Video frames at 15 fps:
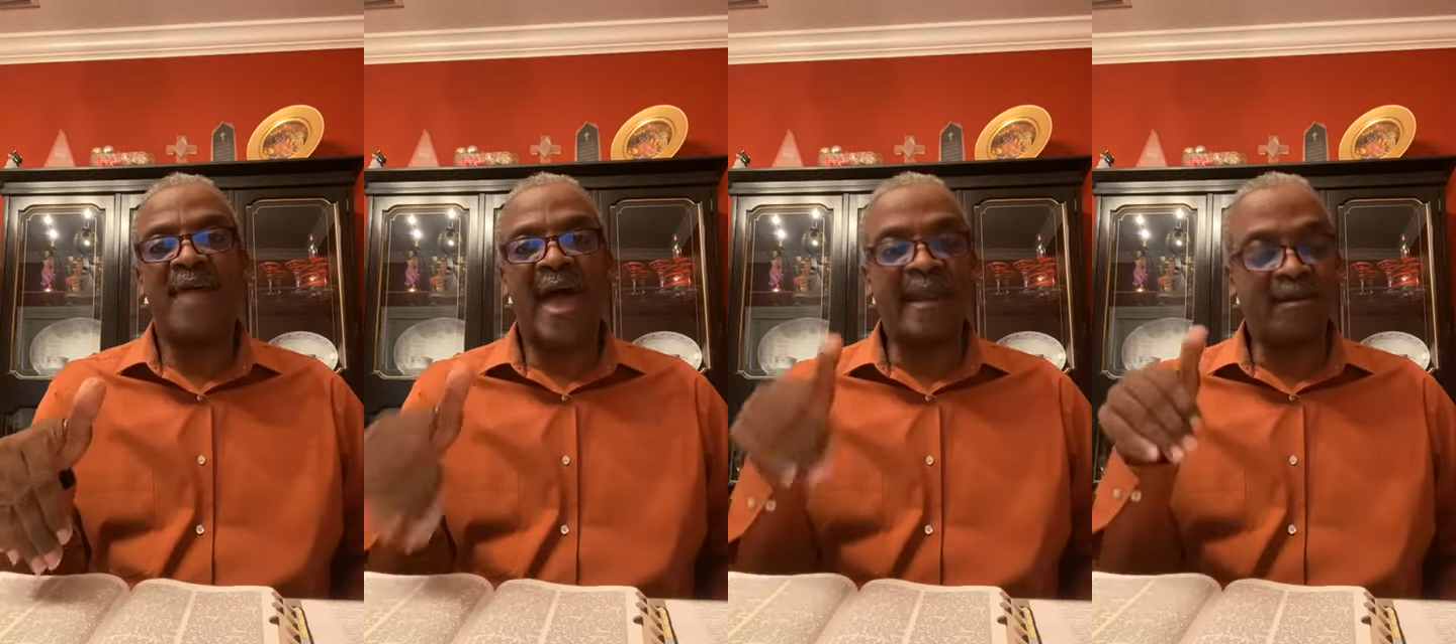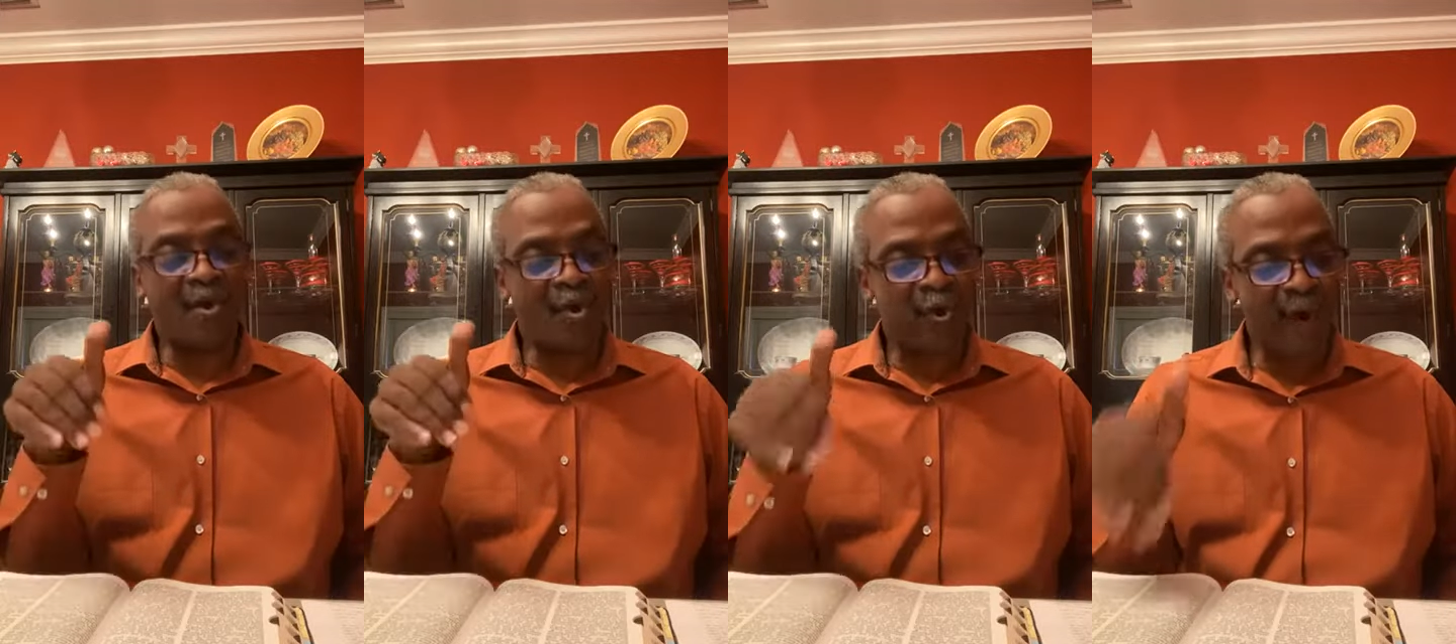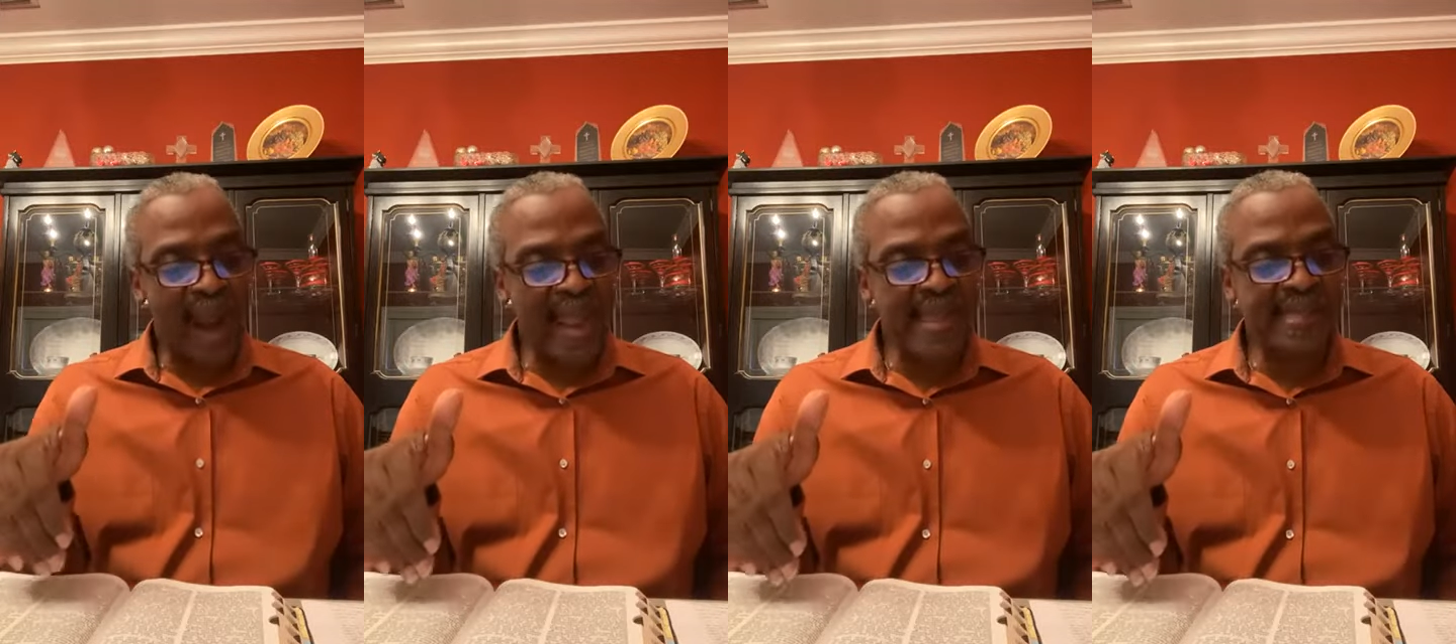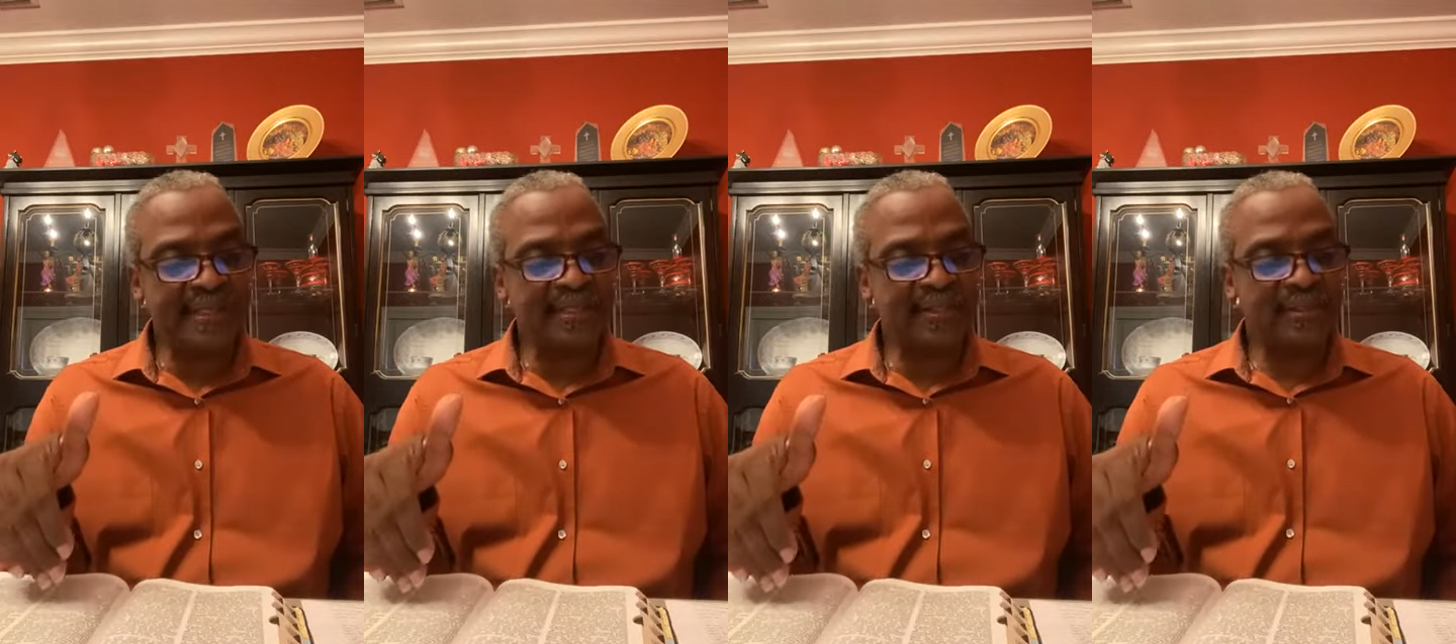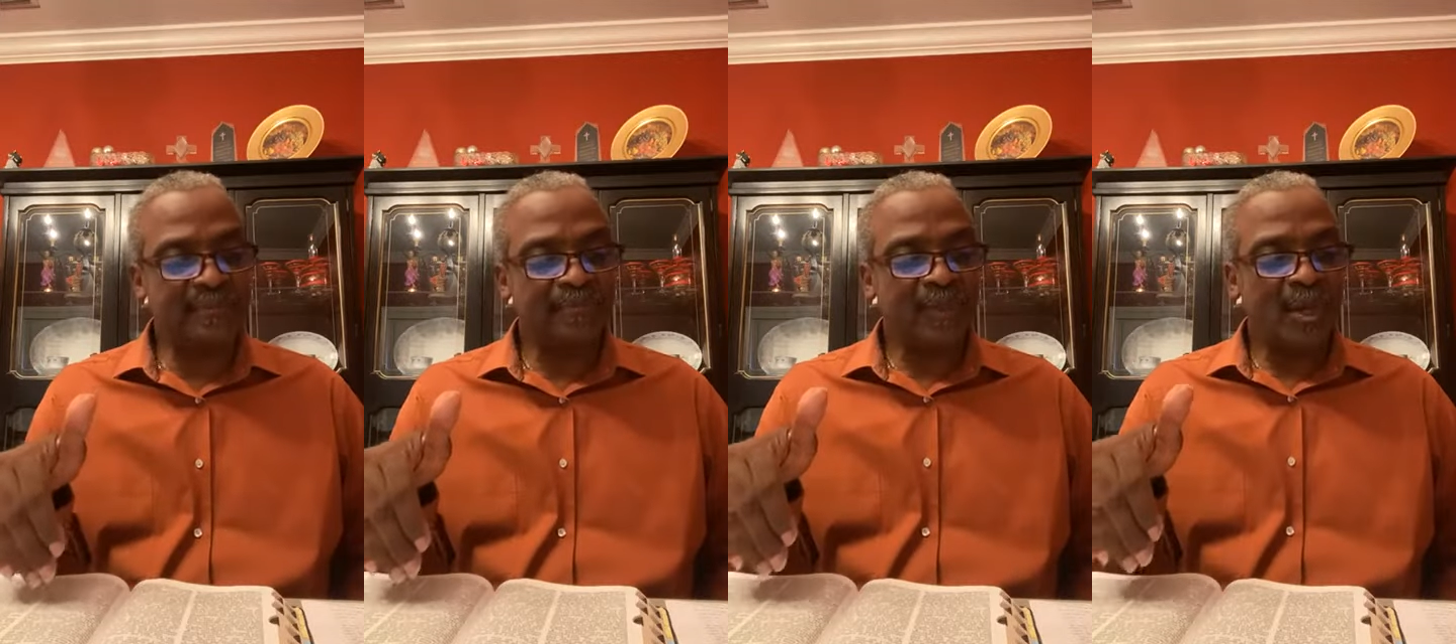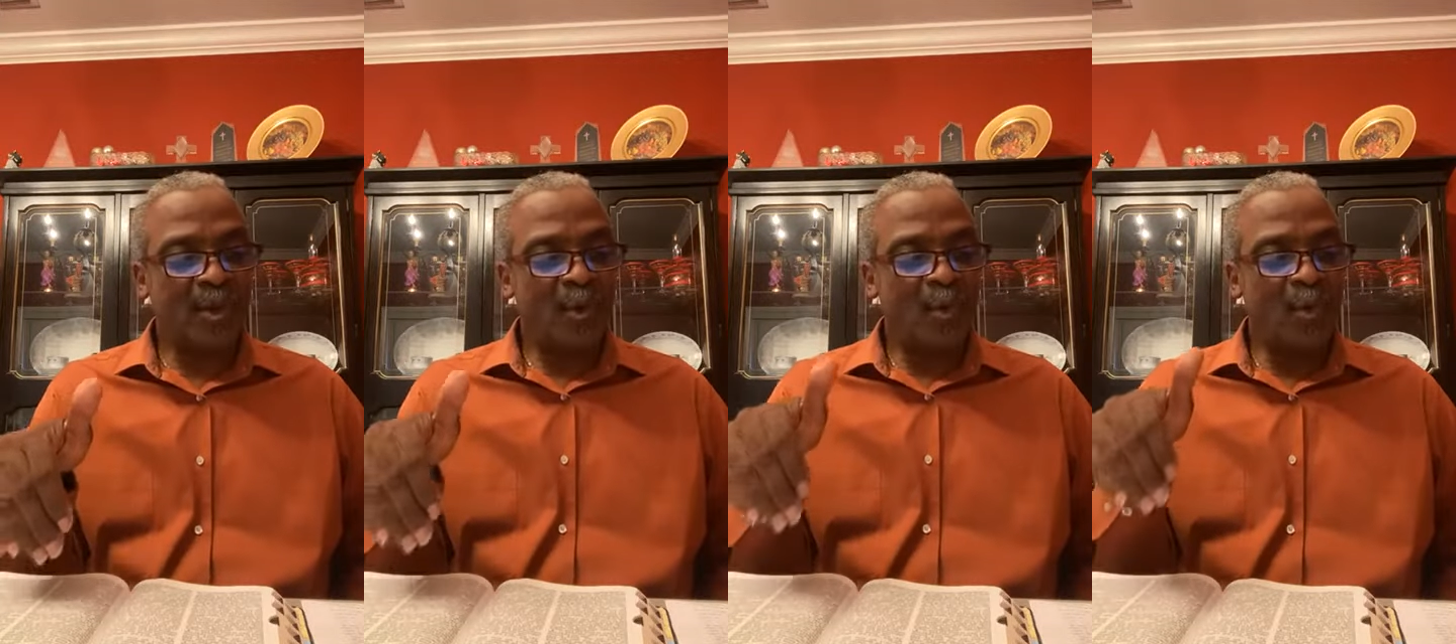that Christ
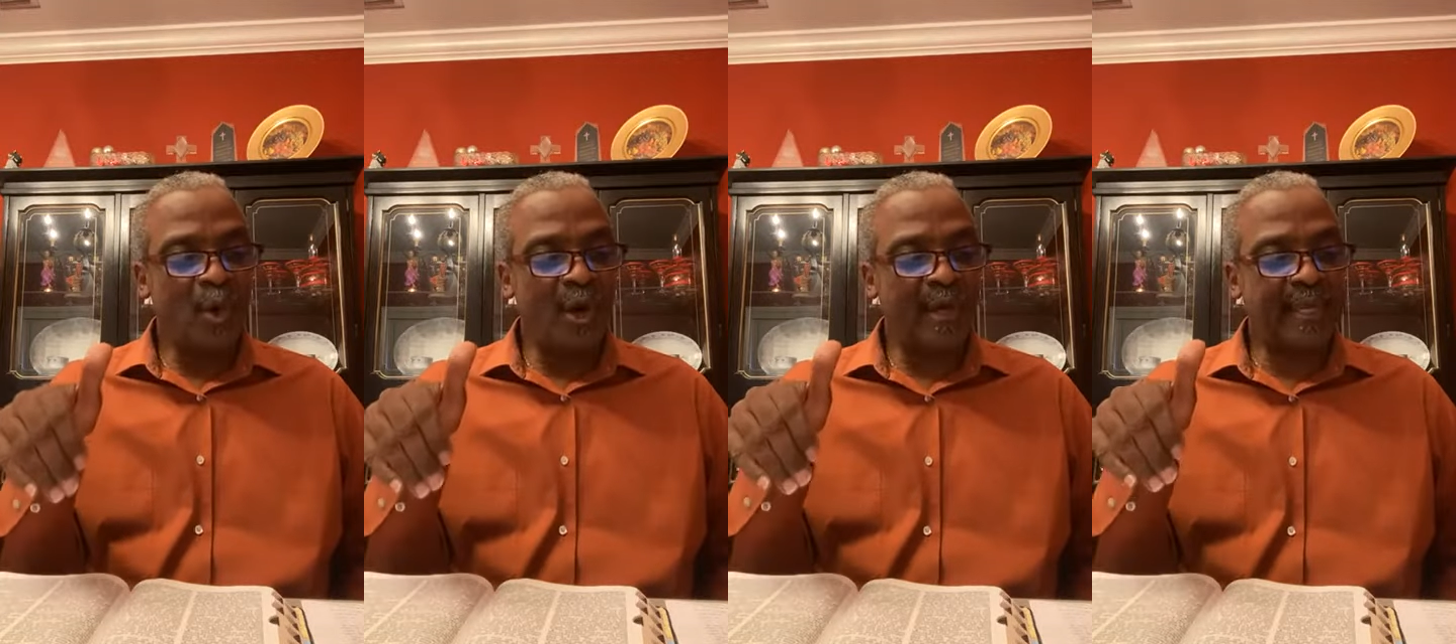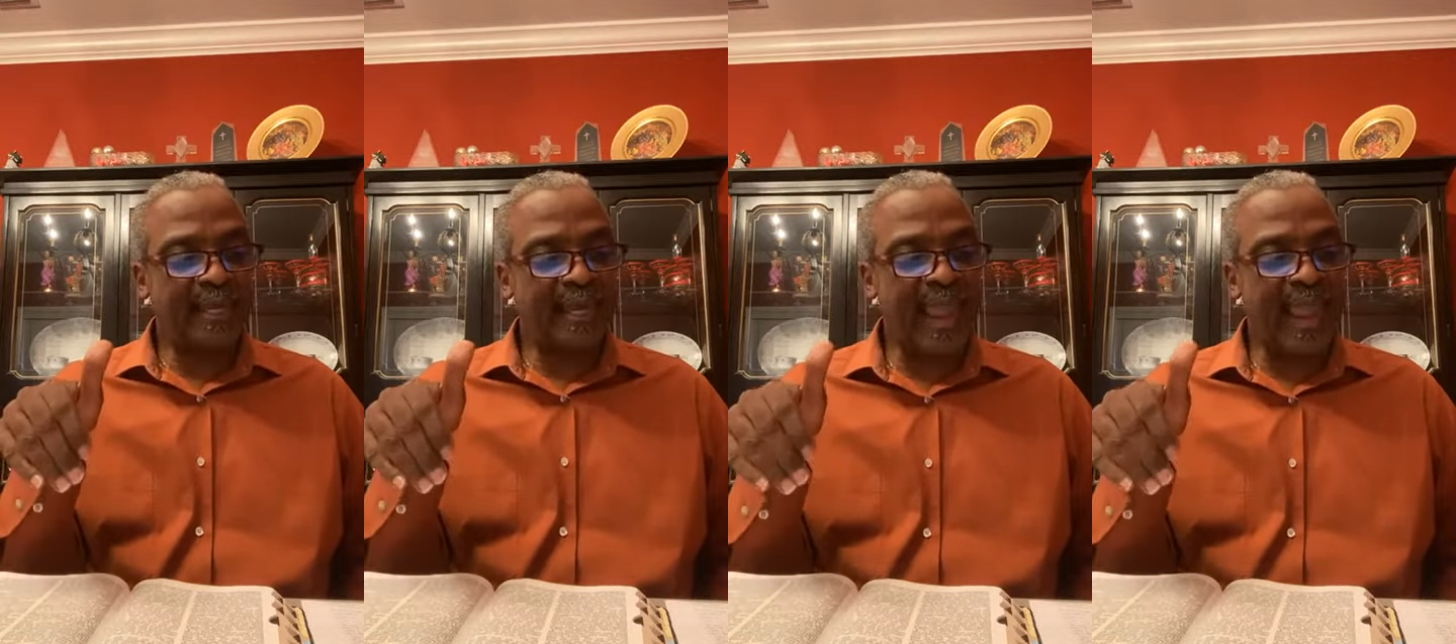will